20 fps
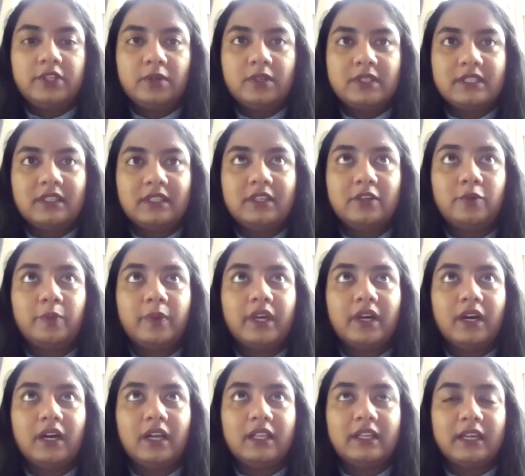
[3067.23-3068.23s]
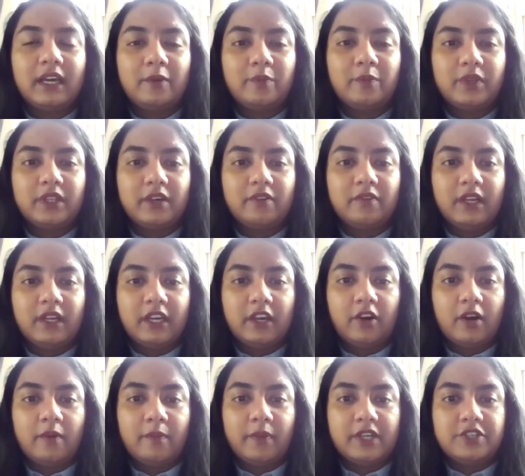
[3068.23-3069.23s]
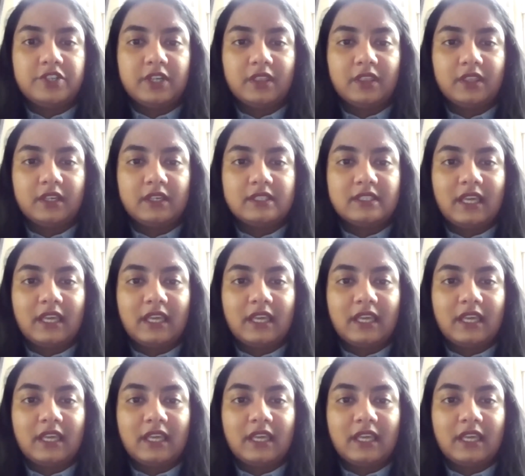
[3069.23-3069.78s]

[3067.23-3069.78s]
We talked a little bit earlier, I believe Aneera mentioned this,